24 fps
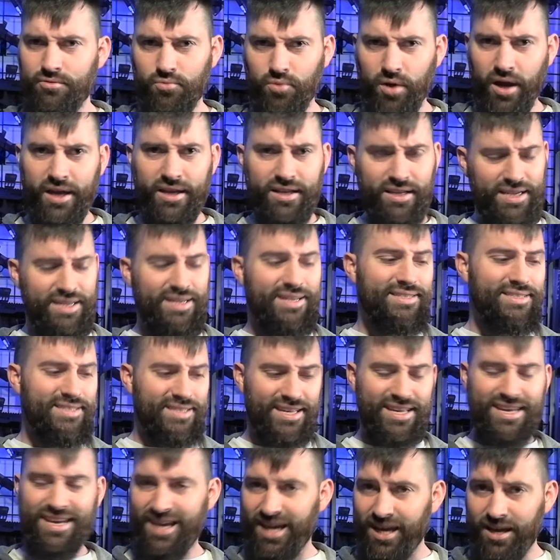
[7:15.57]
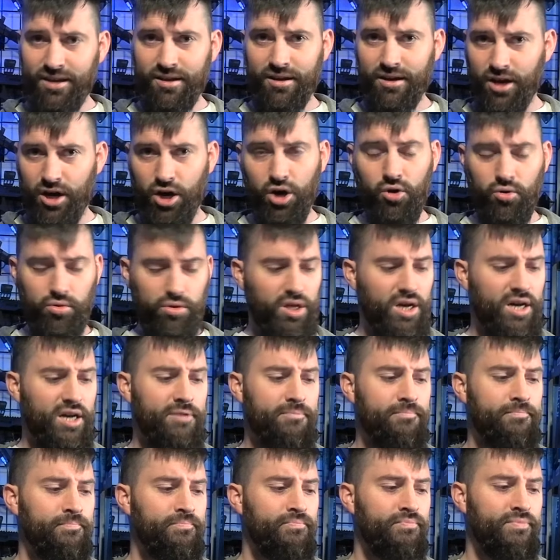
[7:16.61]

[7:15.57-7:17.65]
right? He doesn't kick a whole lot